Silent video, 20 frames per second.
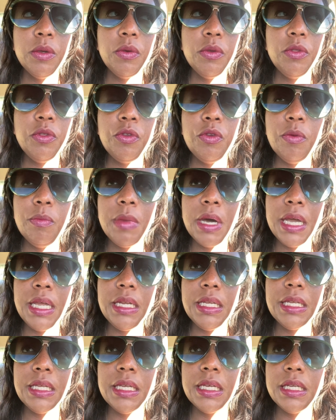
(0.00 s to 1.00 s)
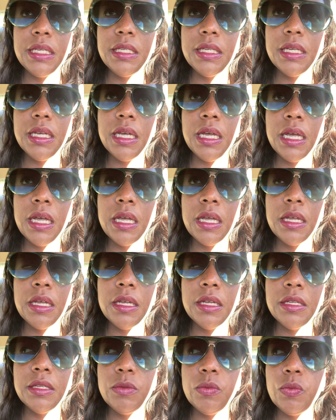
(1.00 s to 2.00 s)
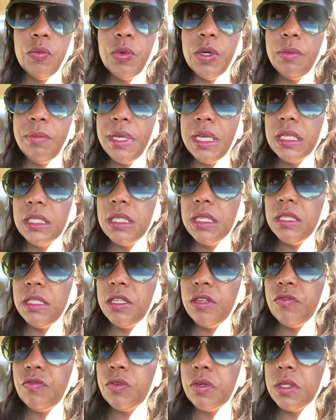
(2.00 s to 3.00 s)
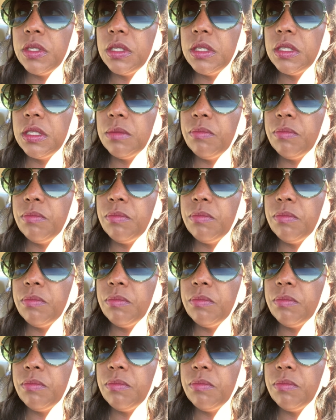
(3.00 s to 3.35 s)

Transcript: You might get what makes a difference.